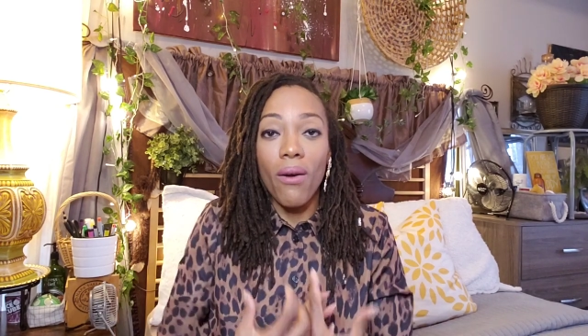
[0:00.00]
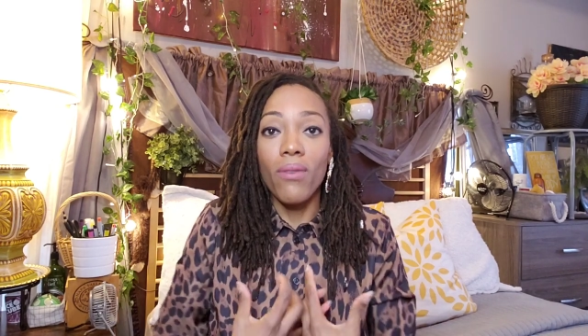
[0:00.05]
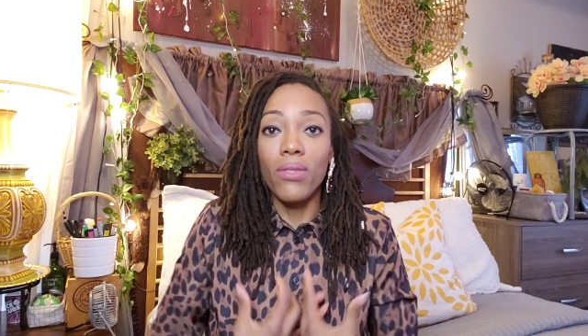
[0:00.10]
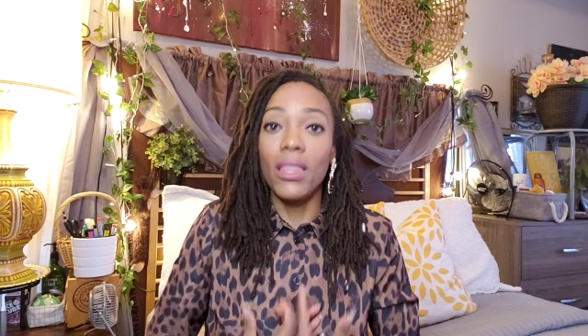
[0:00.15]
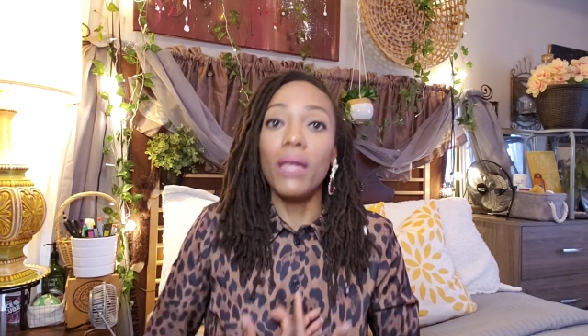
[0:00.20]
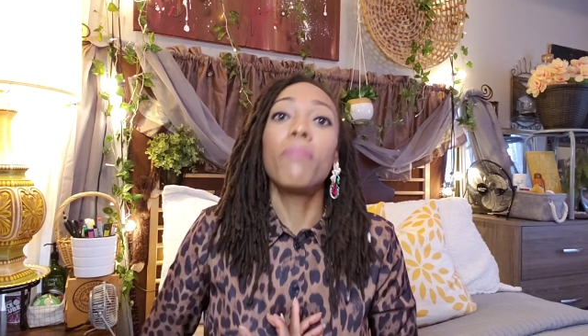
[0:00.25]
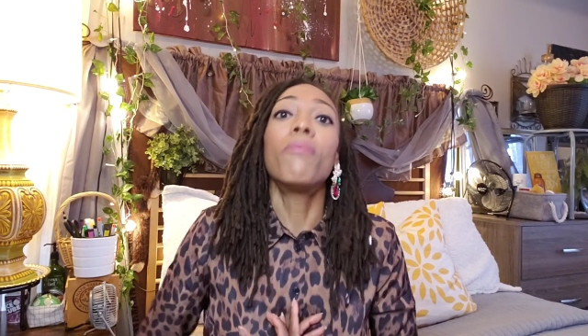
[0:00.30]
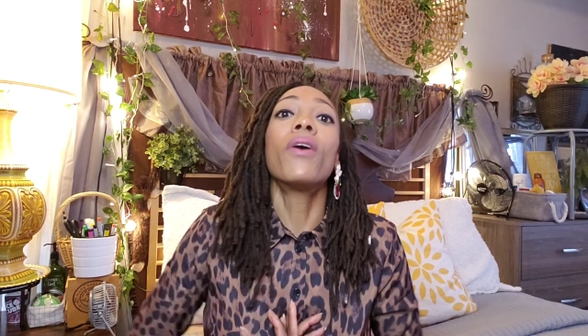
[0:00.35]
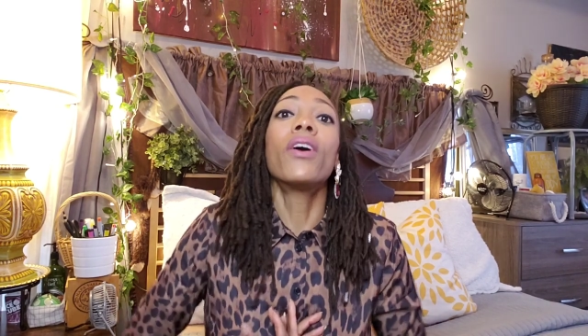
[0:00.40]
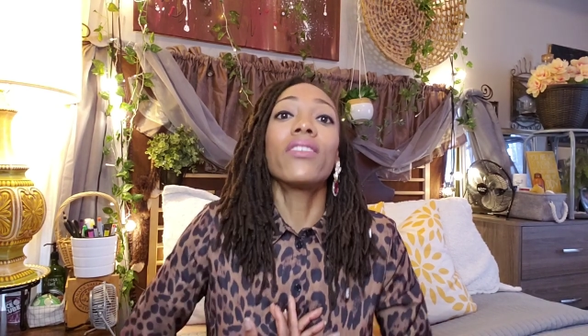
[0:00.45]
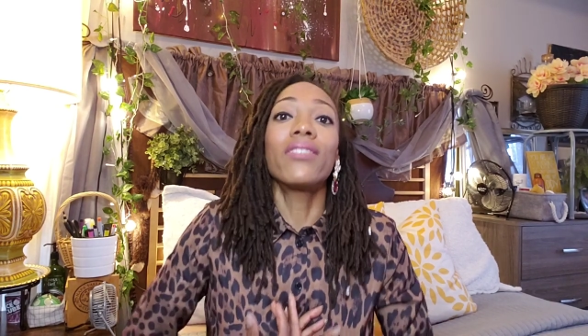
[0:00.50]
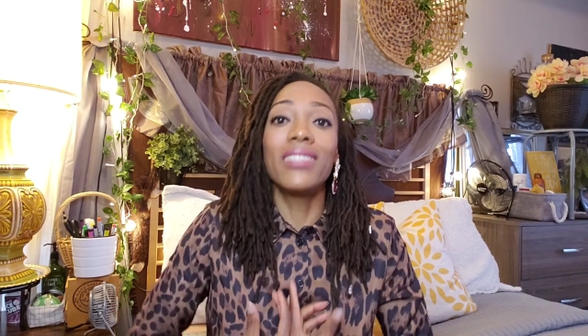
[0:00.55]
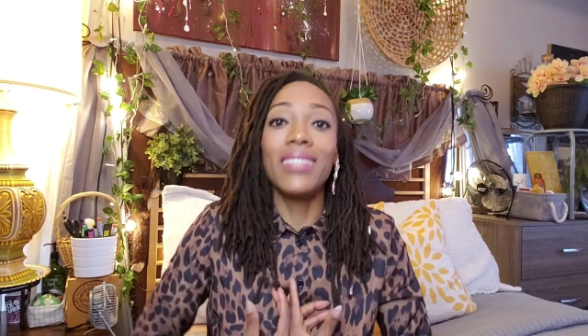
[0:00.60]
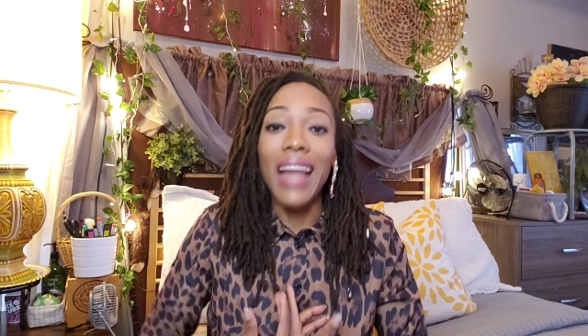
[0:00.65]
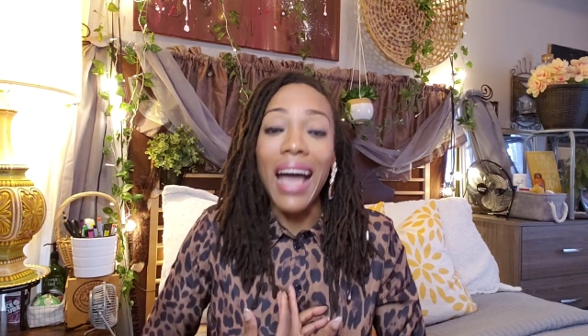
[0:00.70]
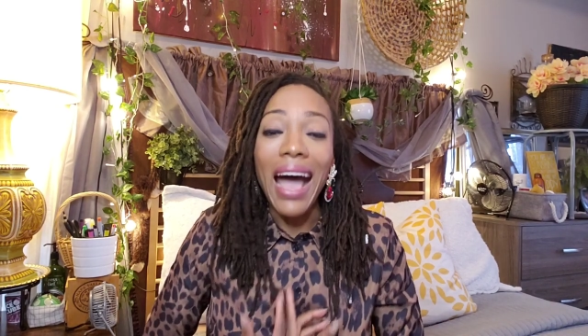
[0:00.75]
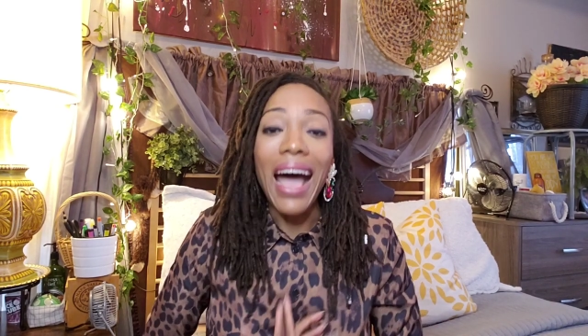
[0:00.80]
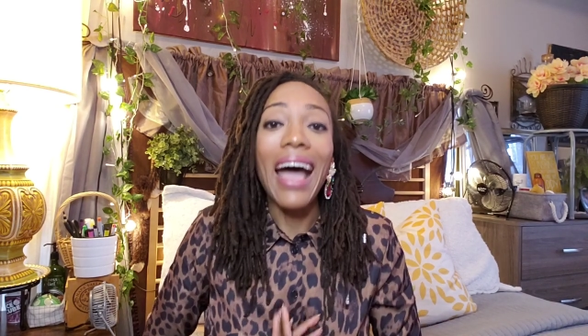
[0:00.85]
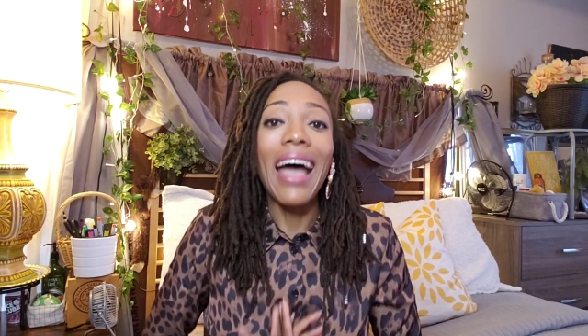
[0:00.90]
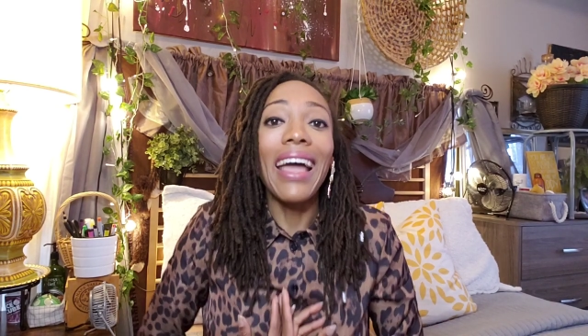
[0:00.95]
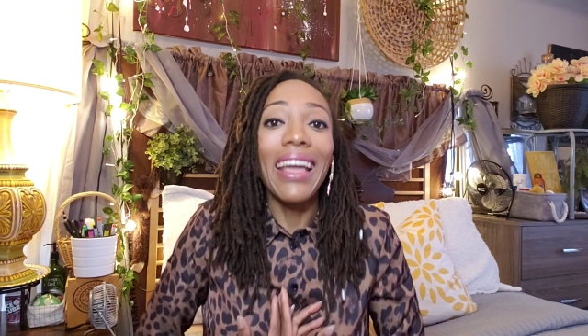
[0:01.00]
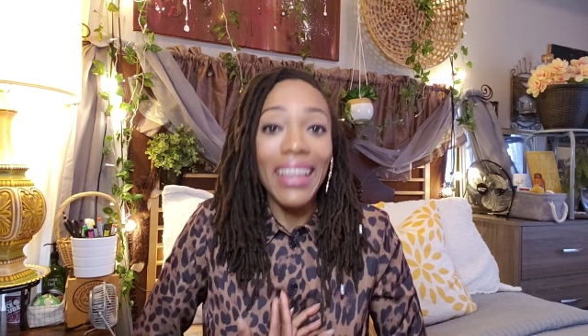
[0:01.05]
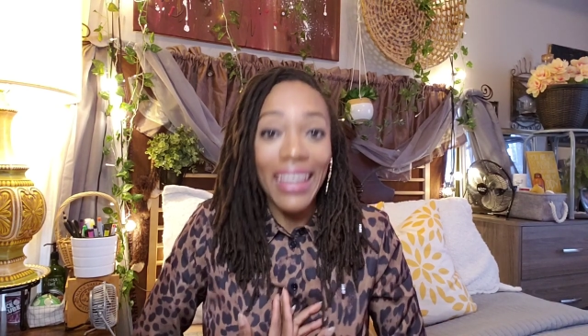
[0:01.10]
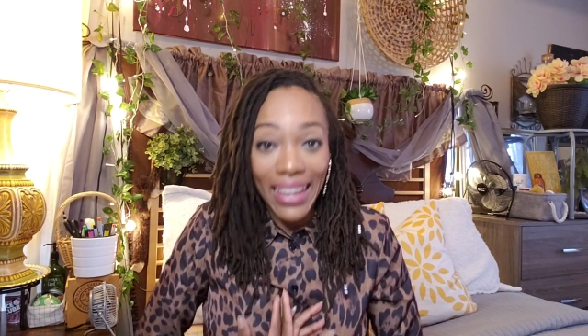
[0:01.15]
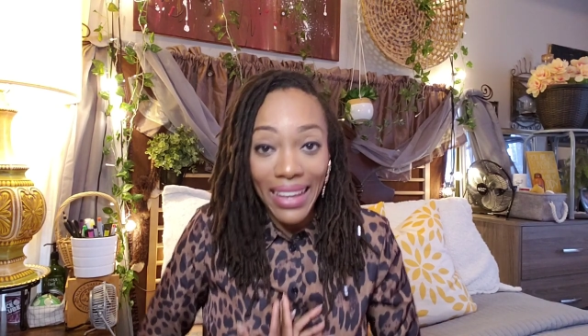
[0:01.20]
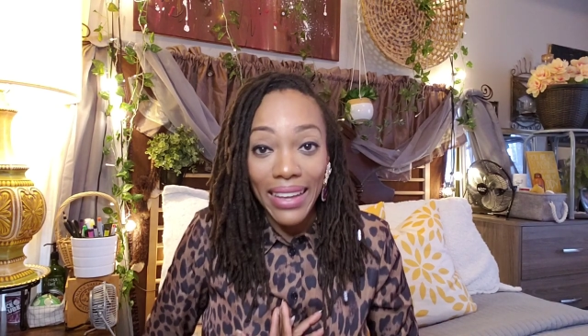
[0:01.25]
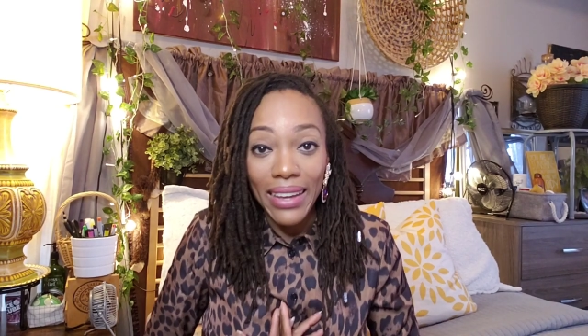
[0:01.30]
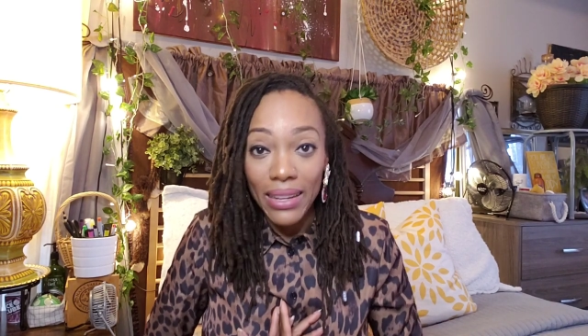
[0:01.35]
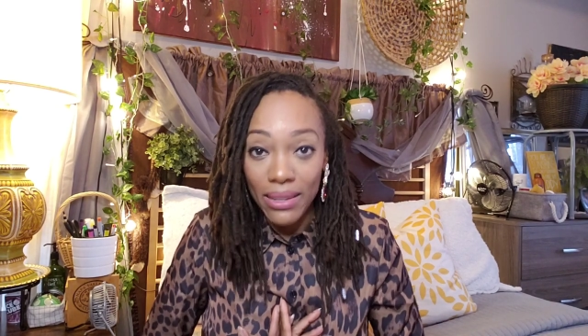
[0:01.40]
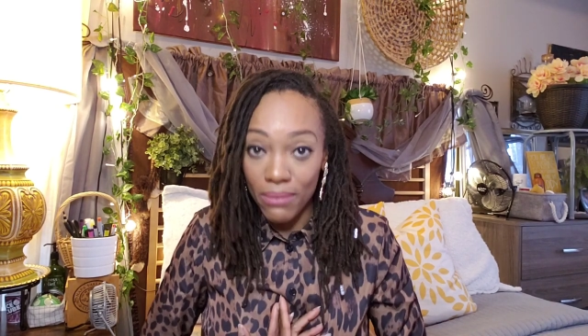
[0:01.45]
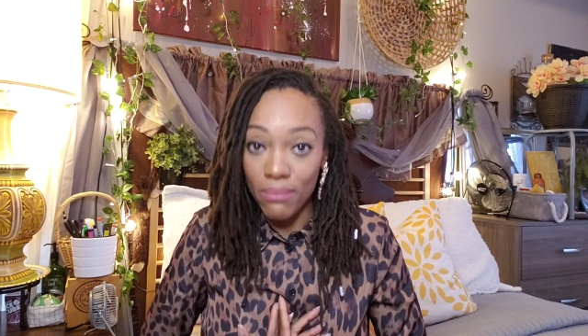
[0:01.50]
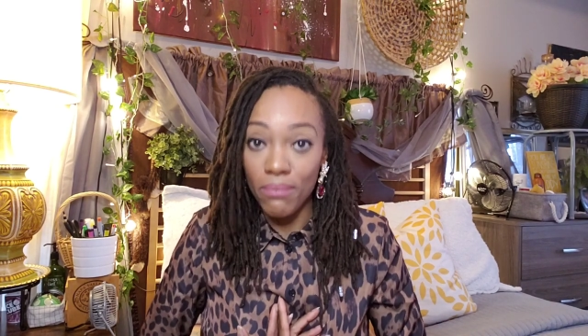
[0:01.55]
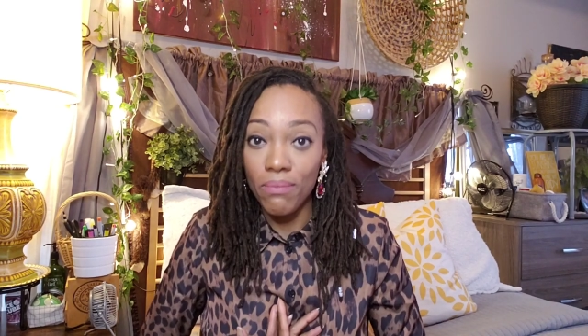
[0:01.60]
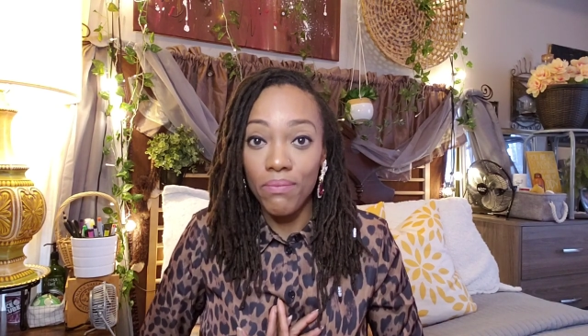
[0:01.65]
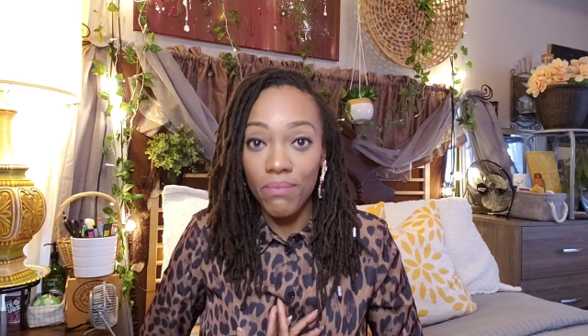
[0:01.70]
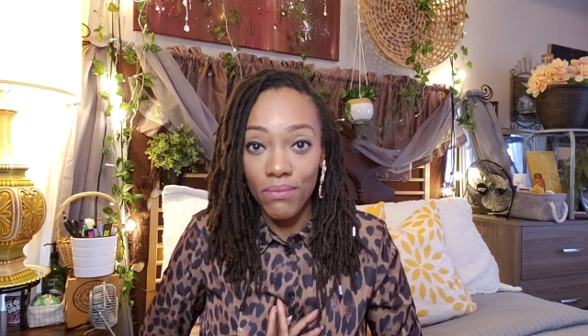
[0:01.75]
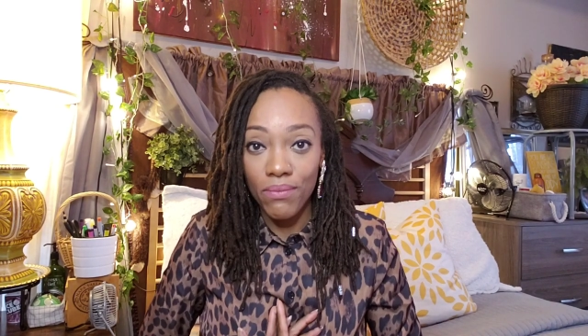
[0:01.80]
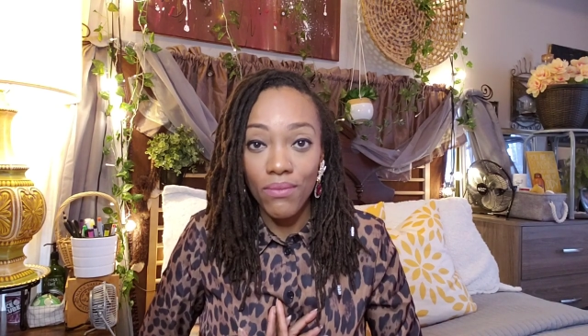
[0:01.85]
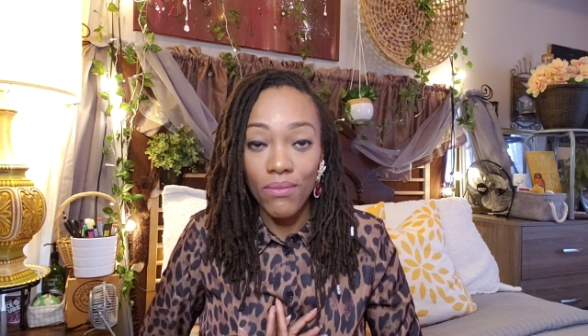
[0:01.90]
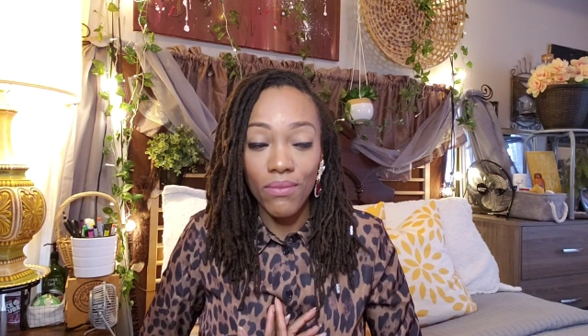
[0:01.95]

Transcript: the person I am,